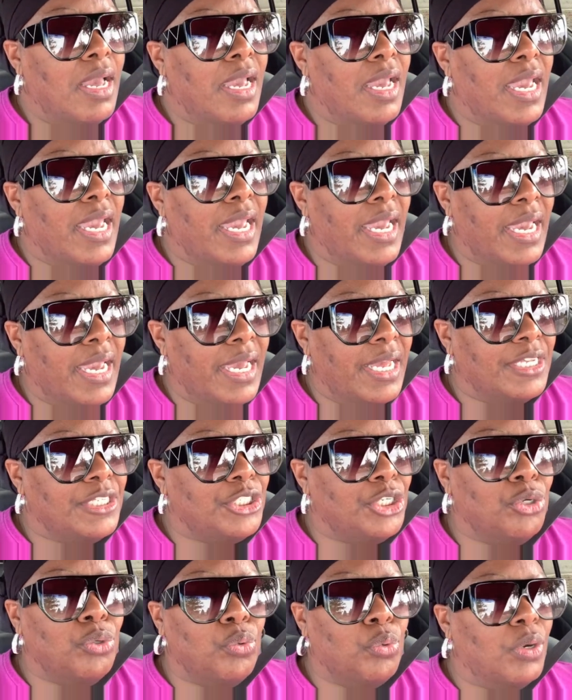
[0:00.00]
And
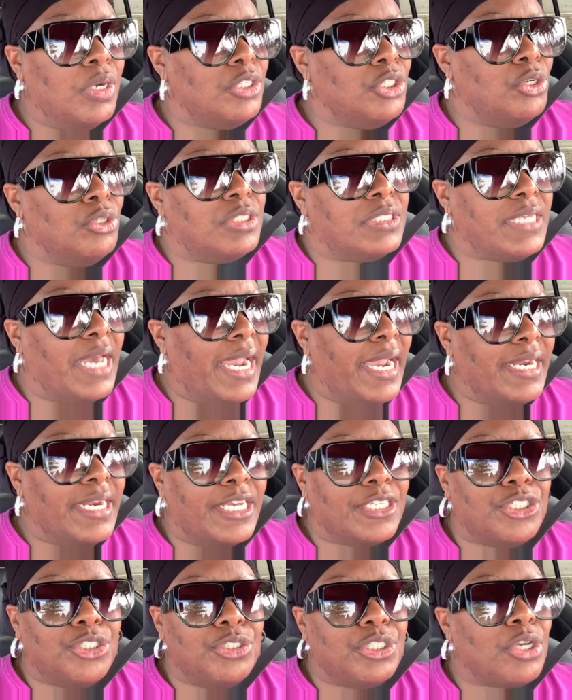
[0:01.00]
you you say
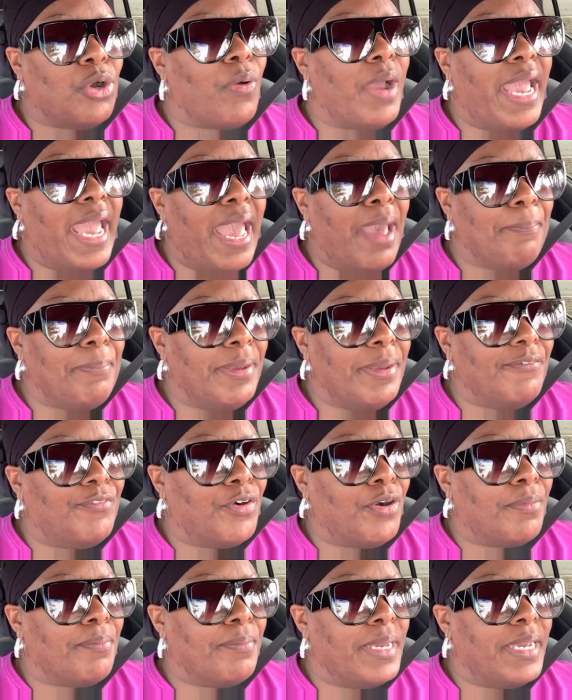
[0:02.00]
that you're so happy
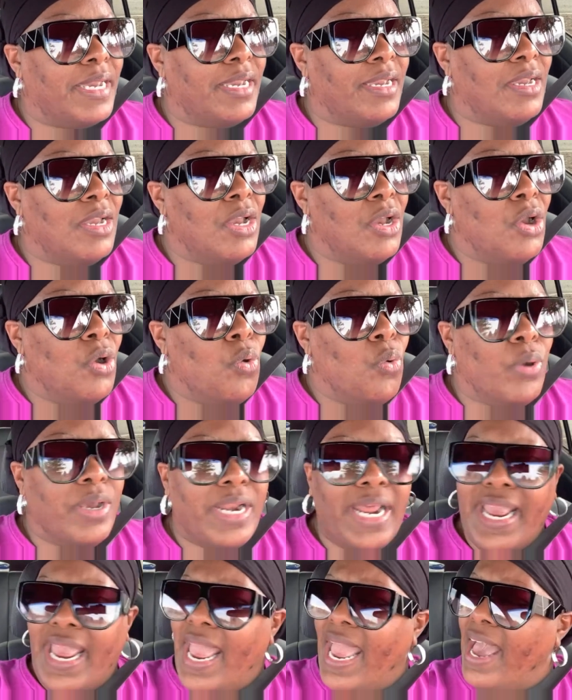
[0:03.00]
for me when
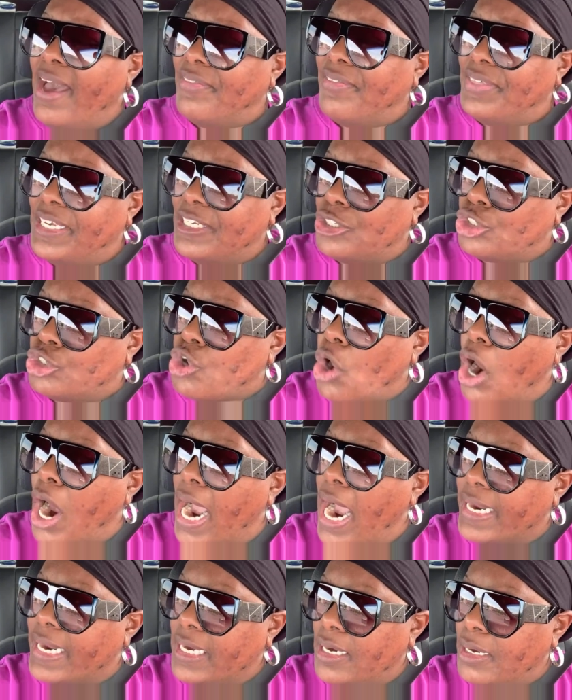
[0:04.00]
I have these
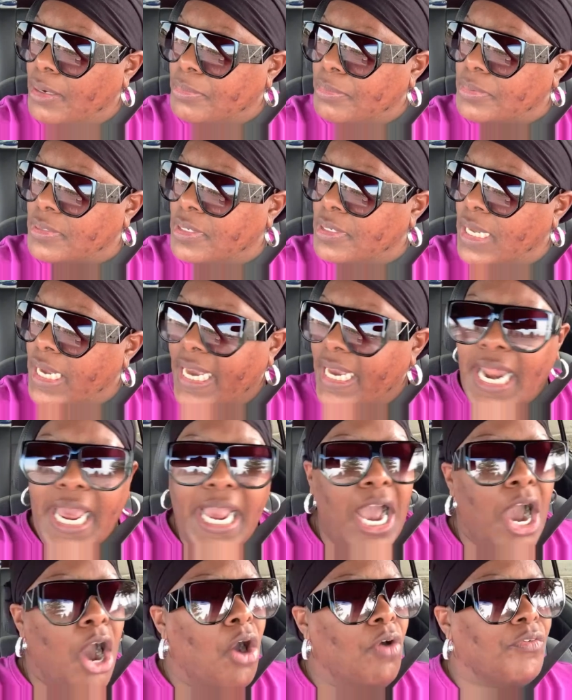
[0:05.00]
triumphs and I
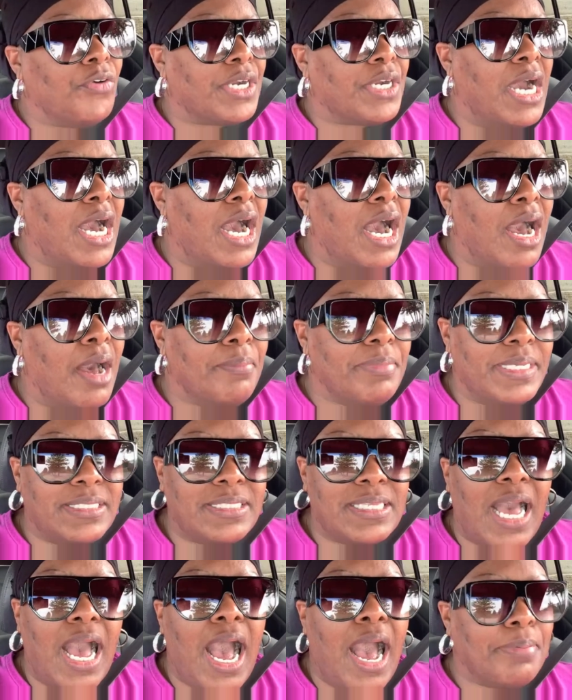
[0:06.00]
overcome these
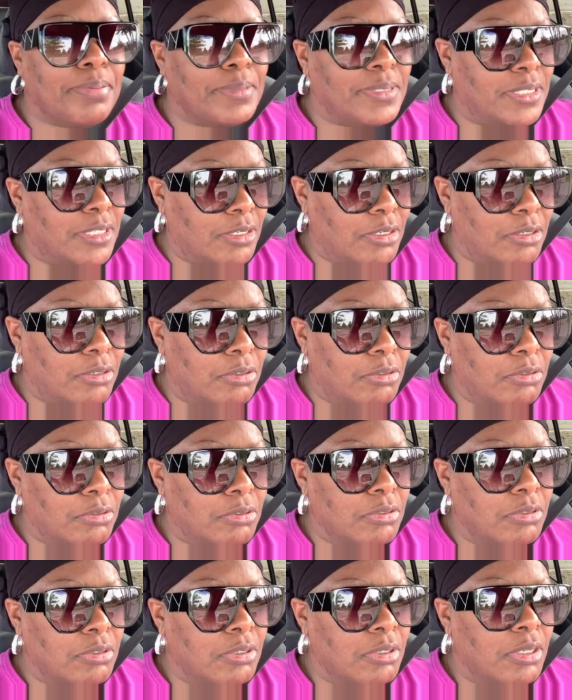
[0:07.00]
obstacles.